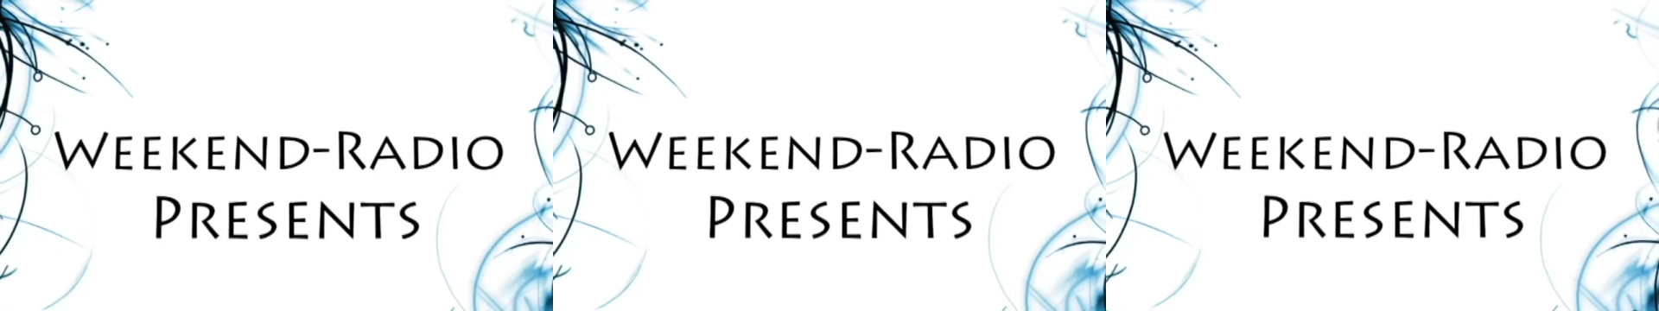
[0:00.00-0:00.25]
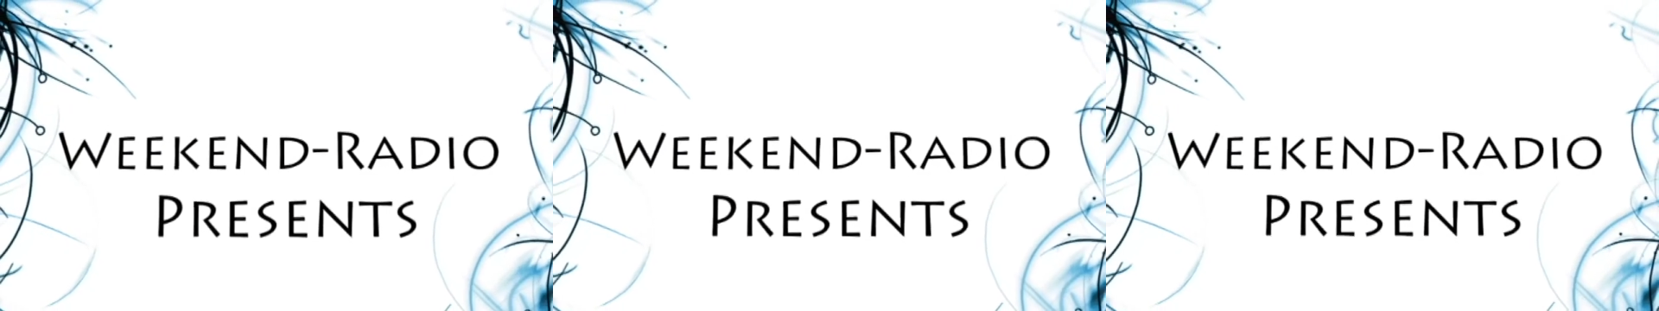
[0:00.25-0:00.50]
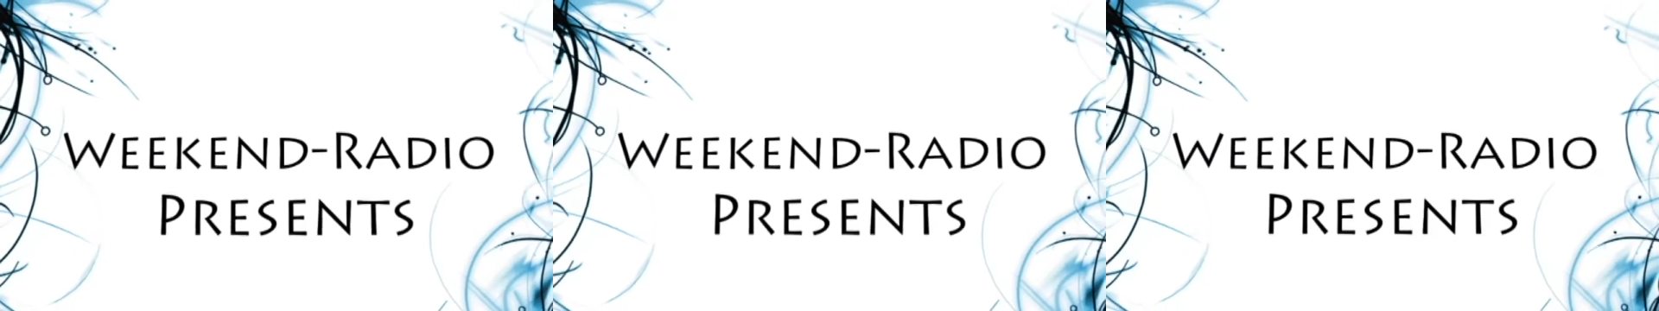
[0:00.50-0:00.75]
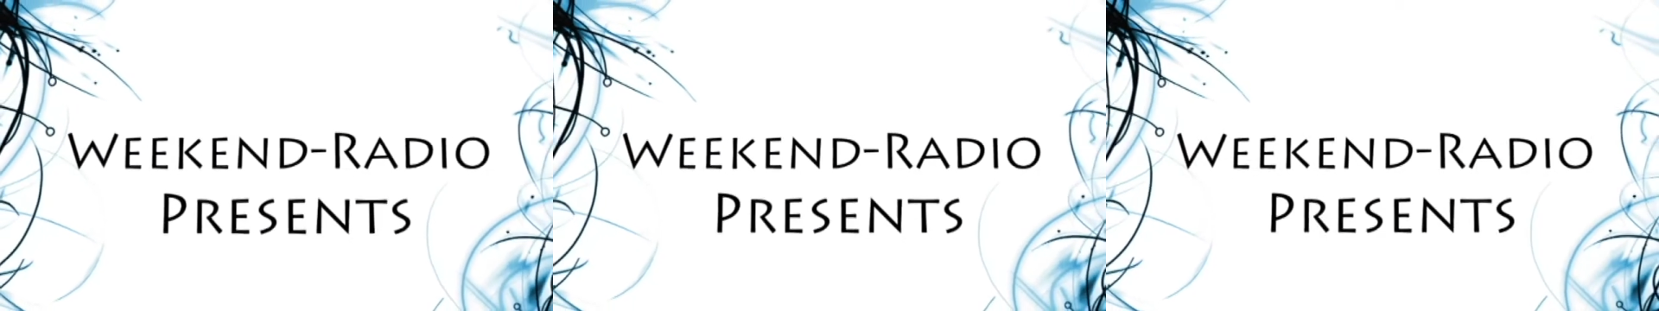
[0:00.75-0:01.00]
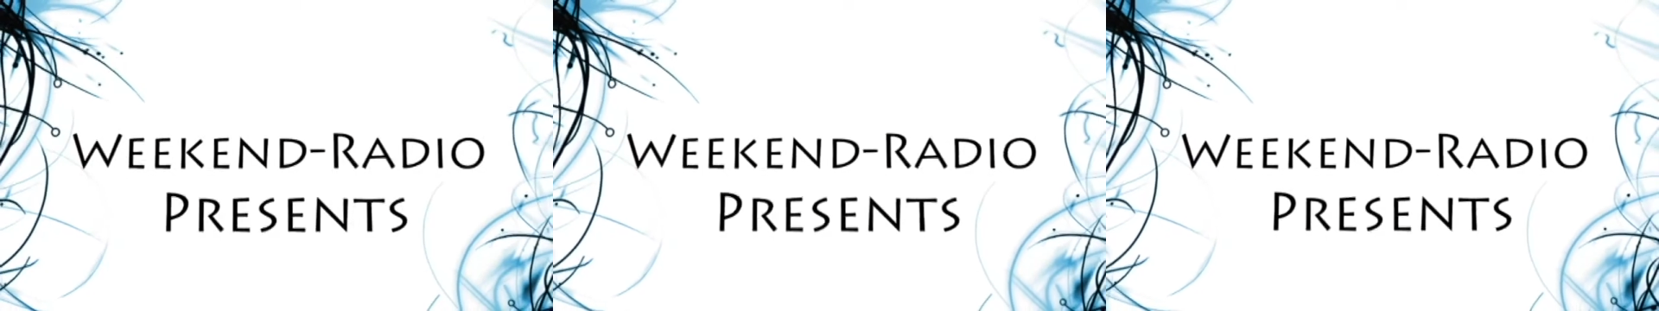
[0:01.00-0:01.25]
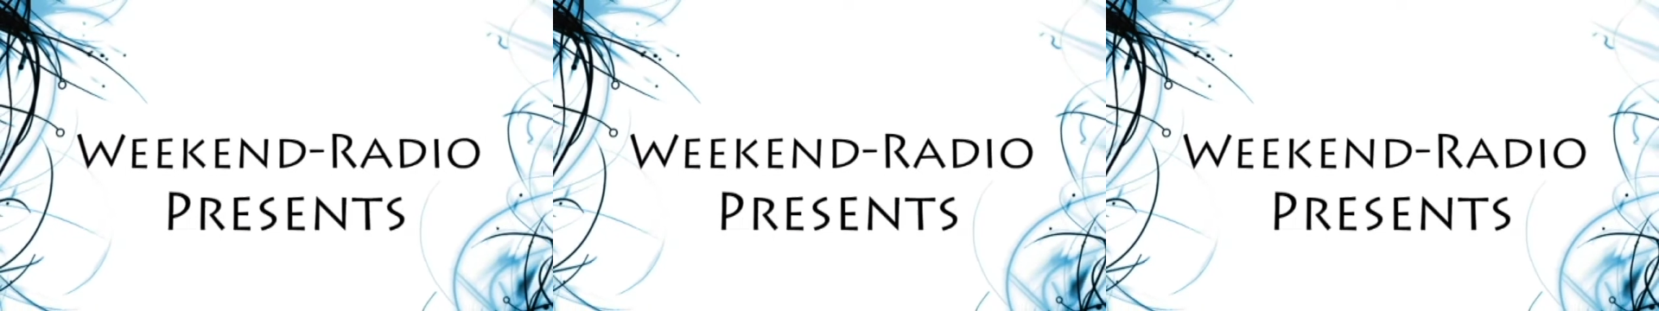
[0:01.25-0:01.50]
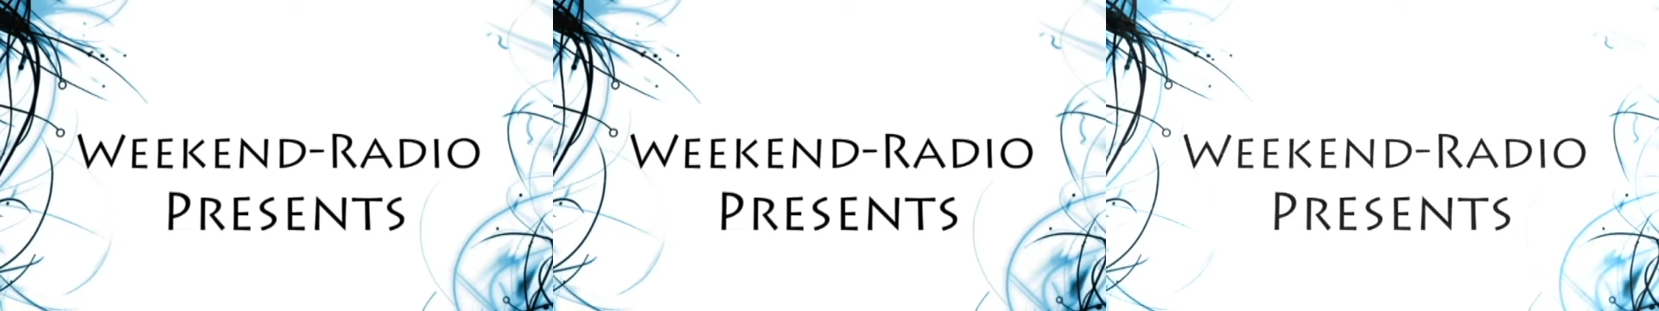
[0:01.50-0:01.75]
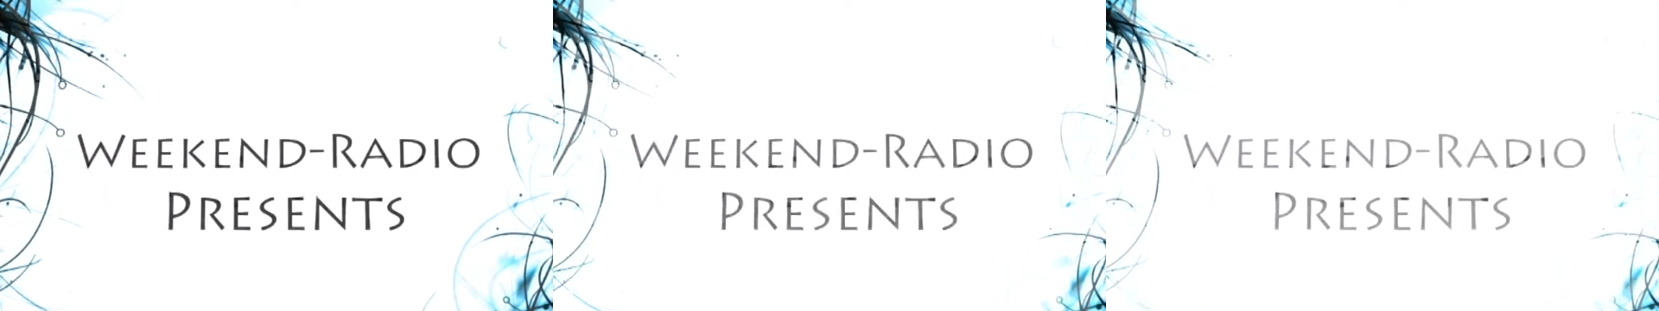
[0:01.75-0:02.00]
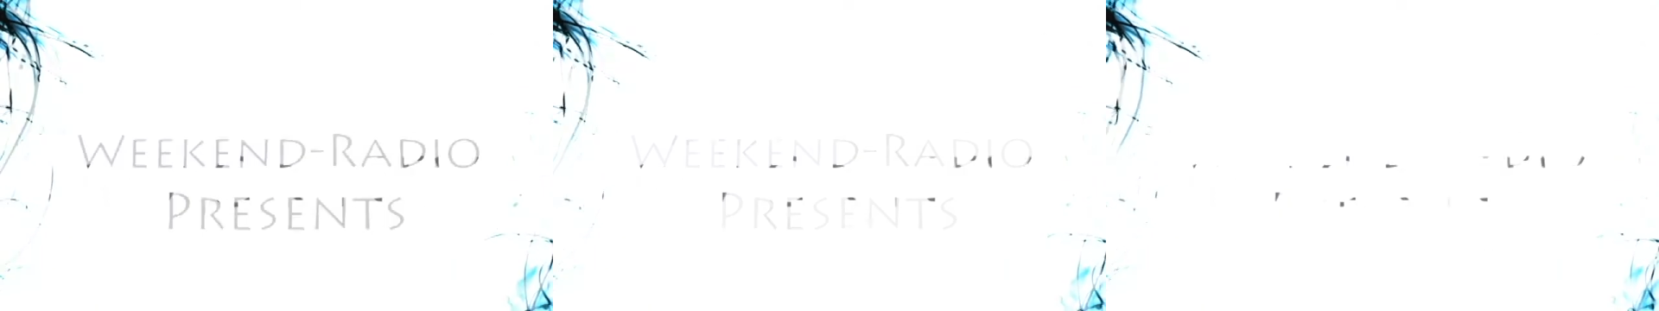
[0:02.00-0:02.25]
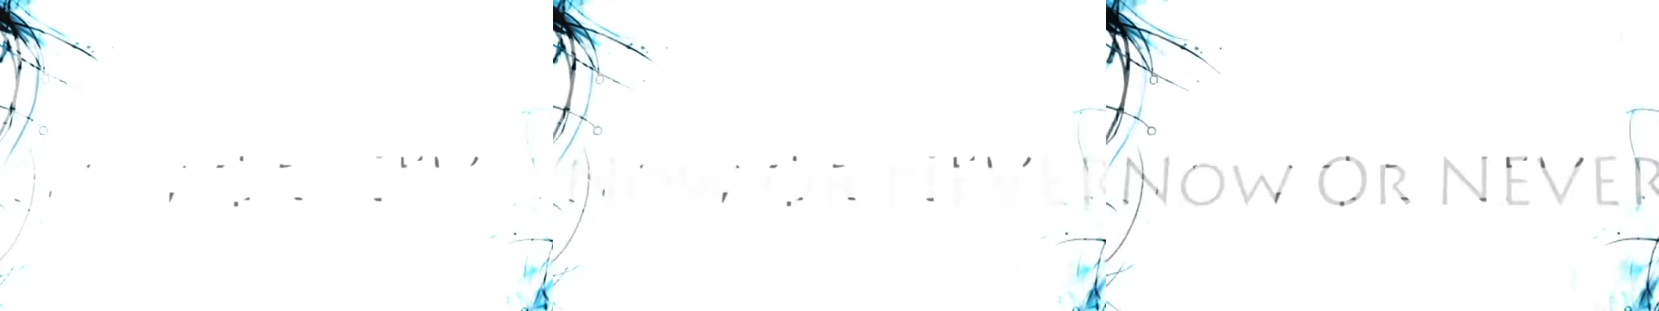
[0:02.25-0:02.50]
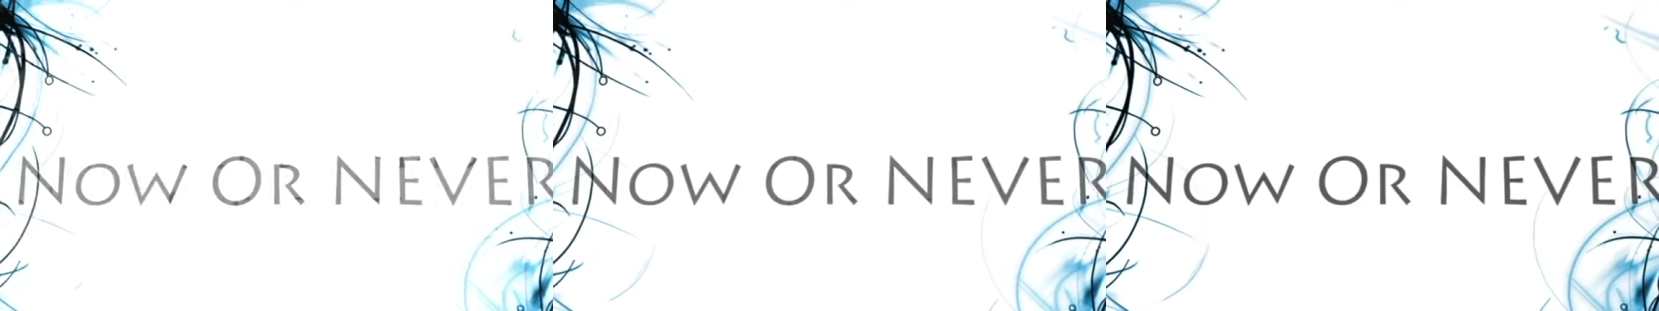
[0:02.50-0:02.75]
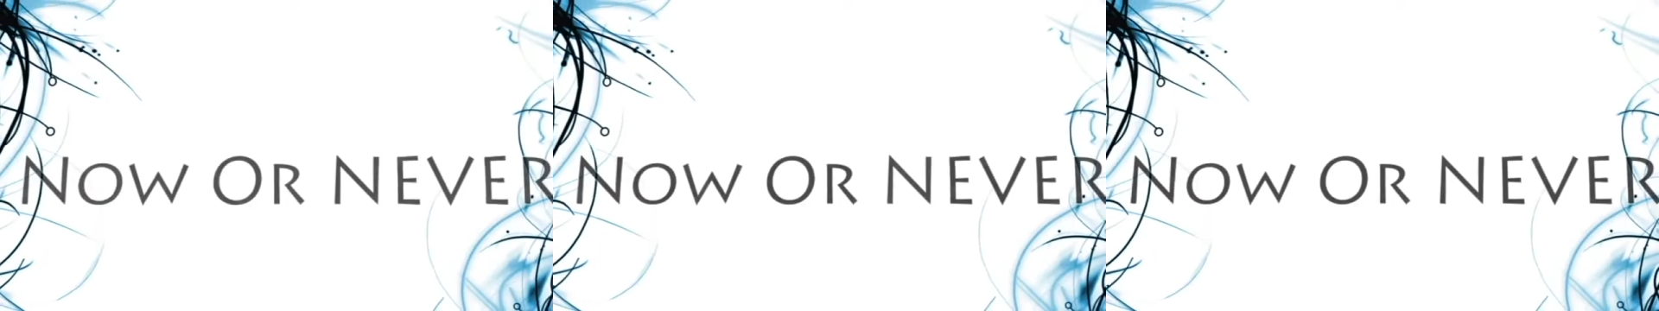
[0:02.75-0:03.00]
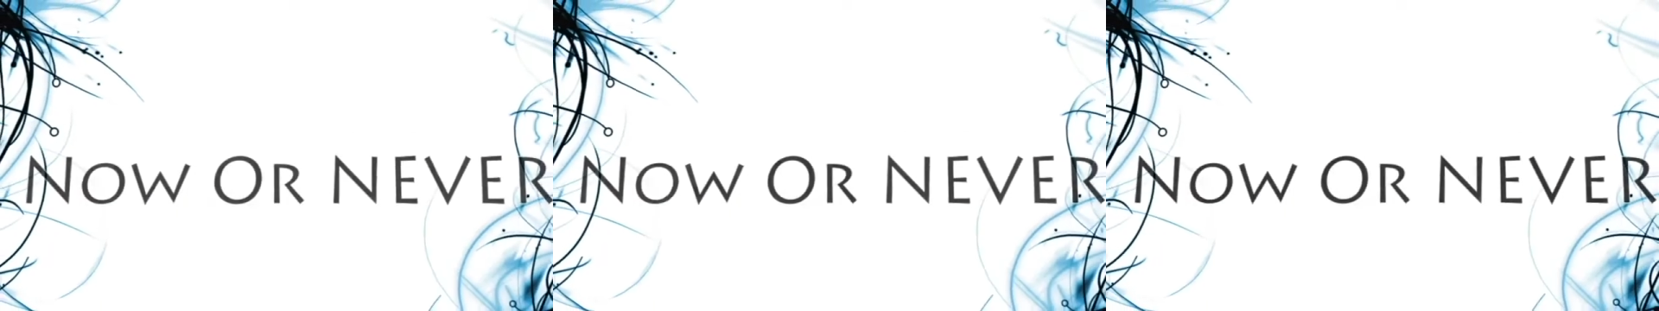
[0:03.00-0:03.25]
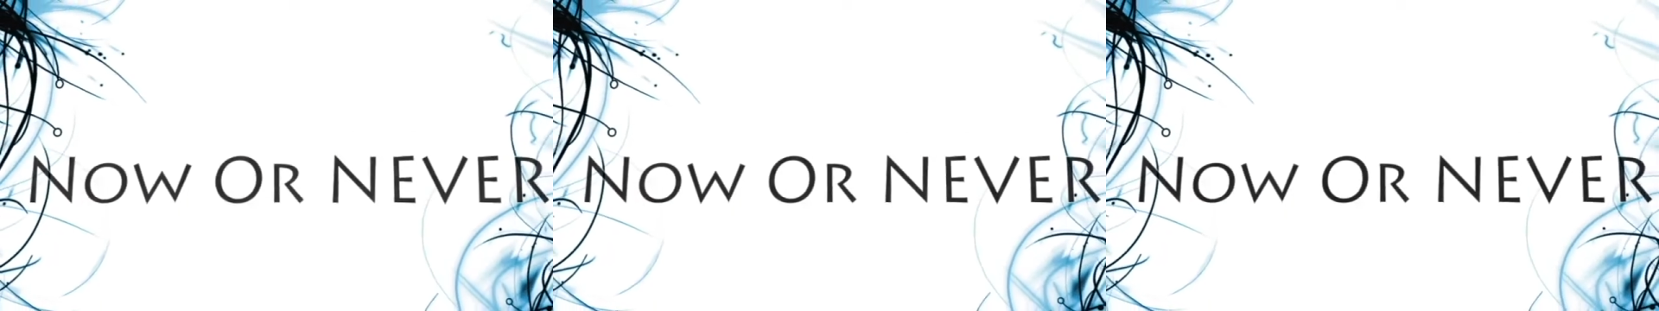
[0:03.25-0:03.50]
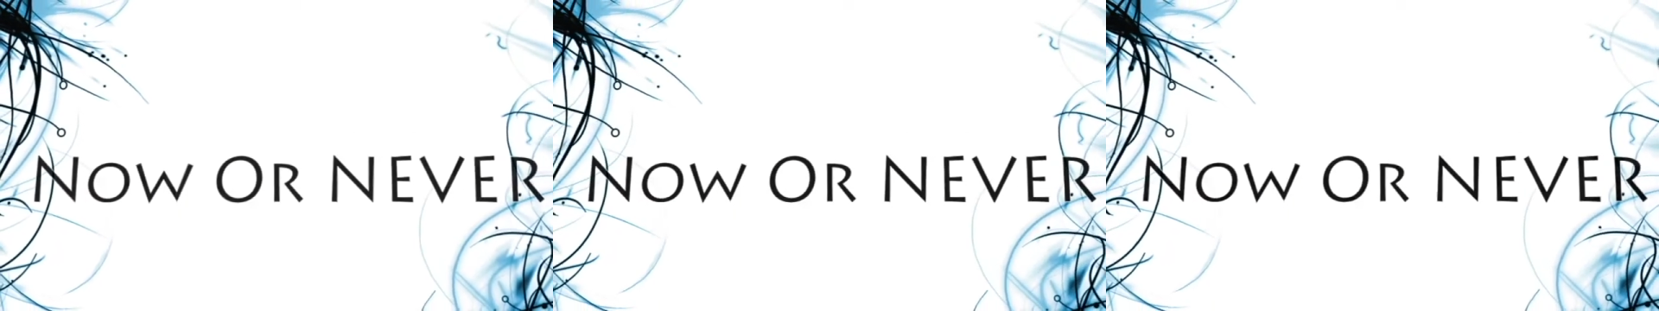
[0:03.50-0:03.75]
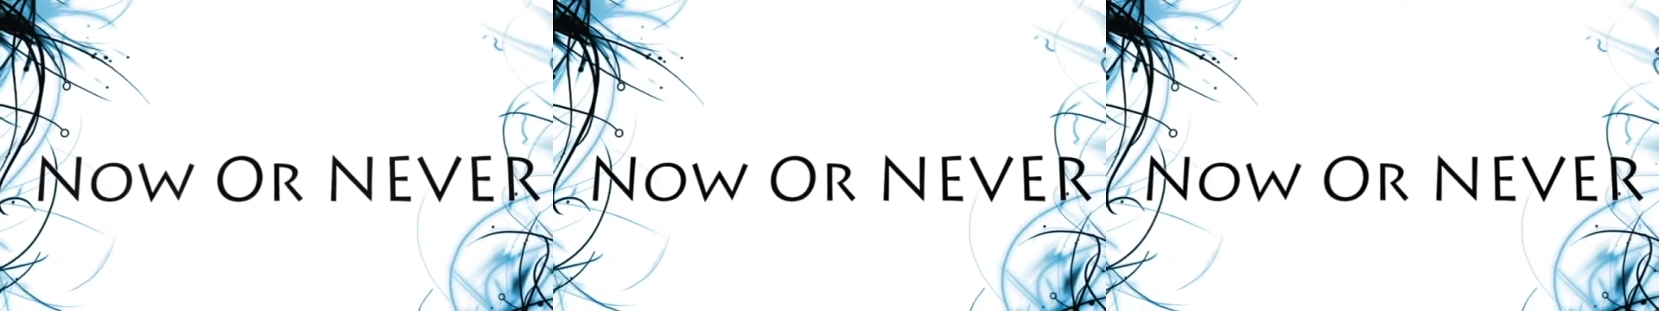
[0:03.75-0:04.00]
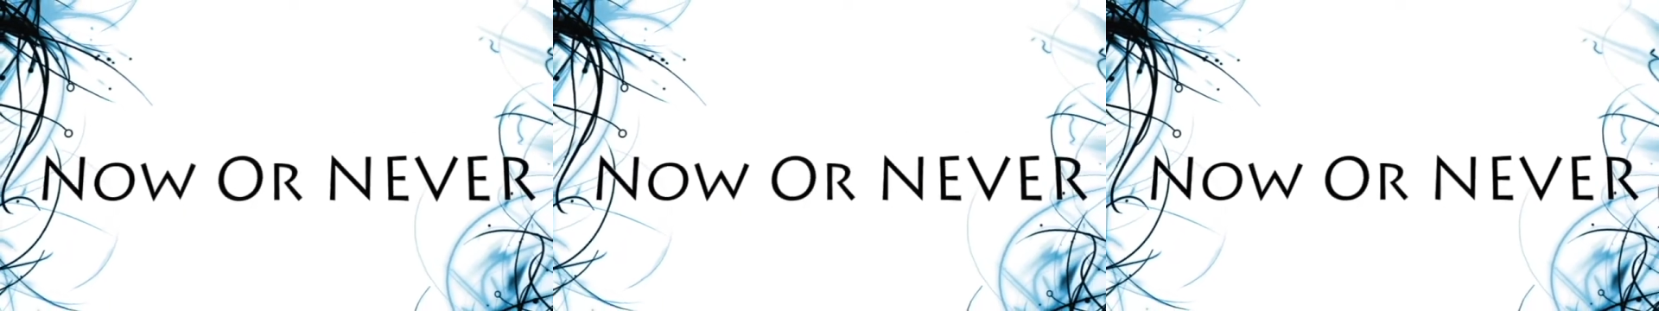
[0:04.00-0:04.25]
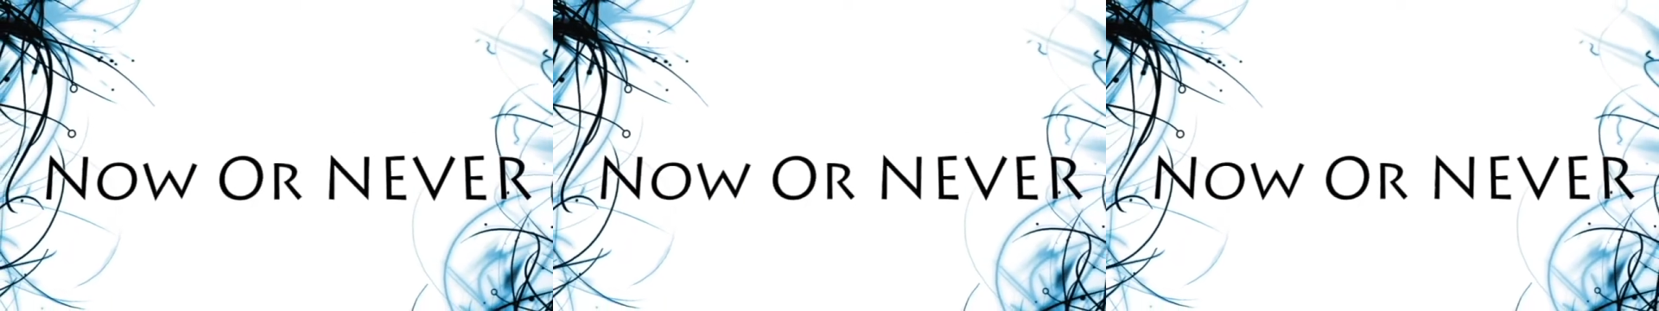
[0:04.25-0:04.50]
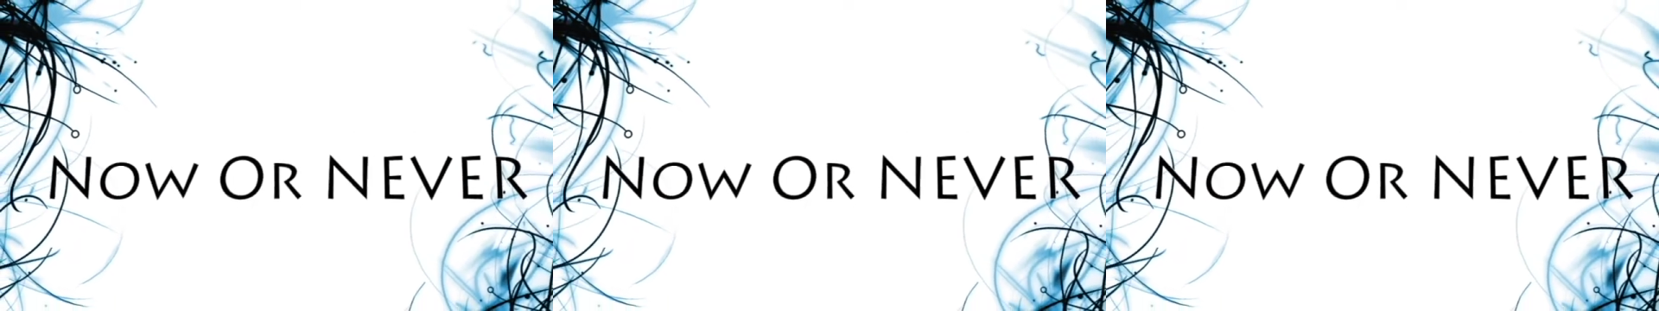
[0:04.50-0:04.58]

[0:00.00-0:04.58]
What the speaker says: (no speaker visible)